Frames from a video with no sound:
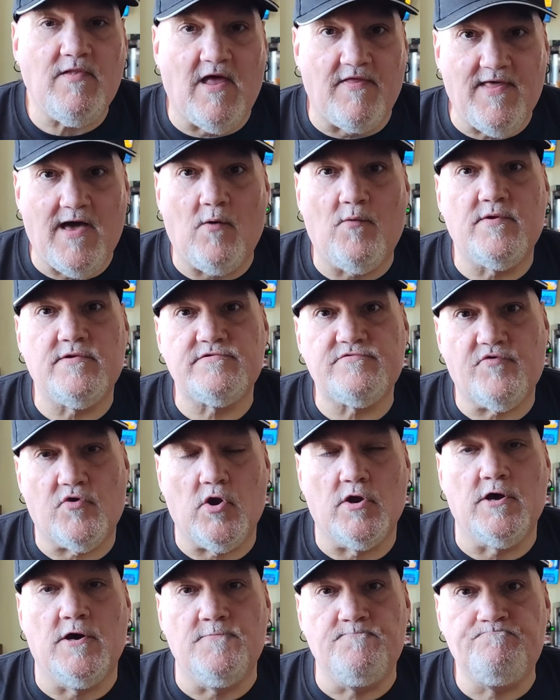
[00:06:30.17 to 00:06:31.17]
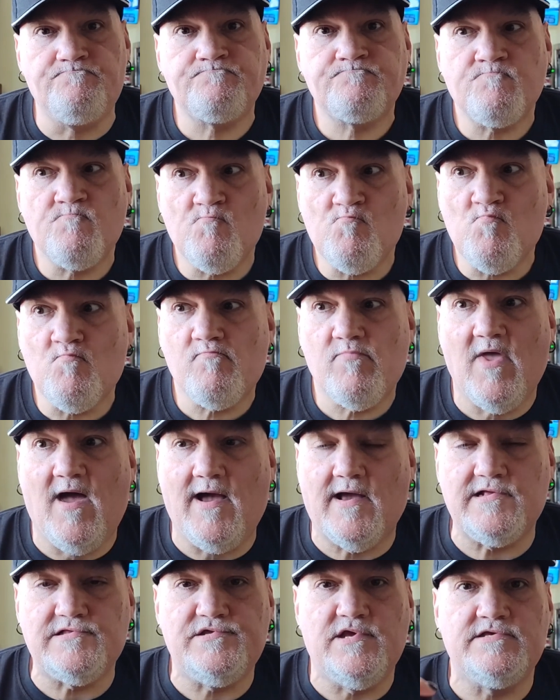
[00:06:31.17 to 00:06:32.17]
now that one is very good.
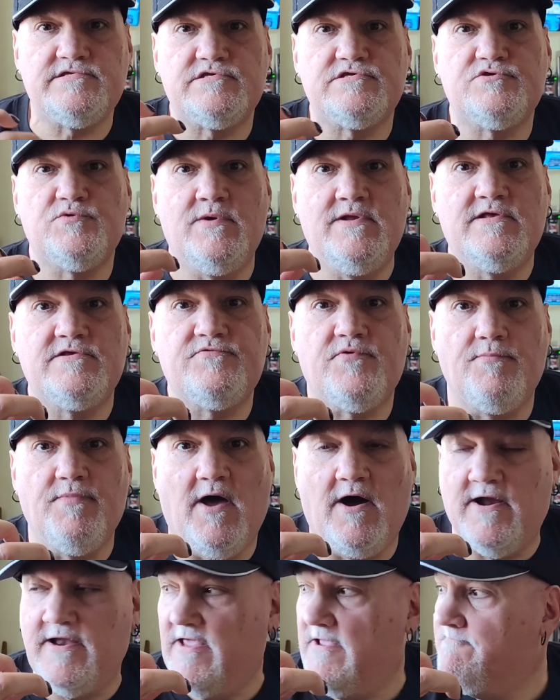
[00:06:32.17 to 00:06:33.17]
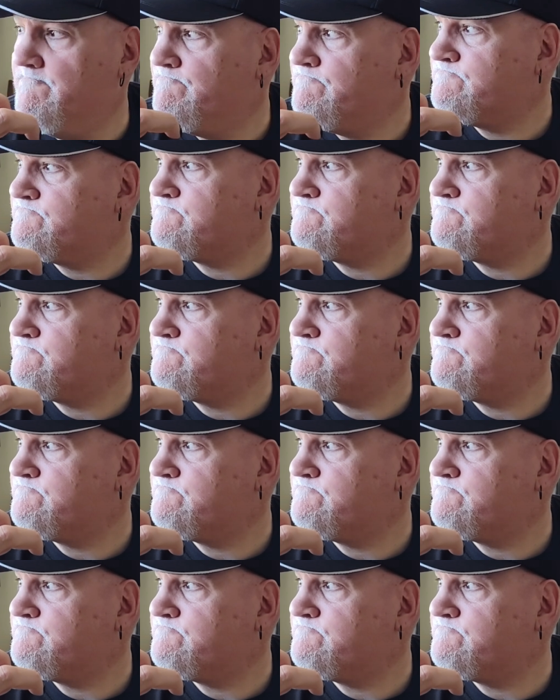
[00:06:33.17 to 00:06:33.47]
I can taste the sweetness from the honey.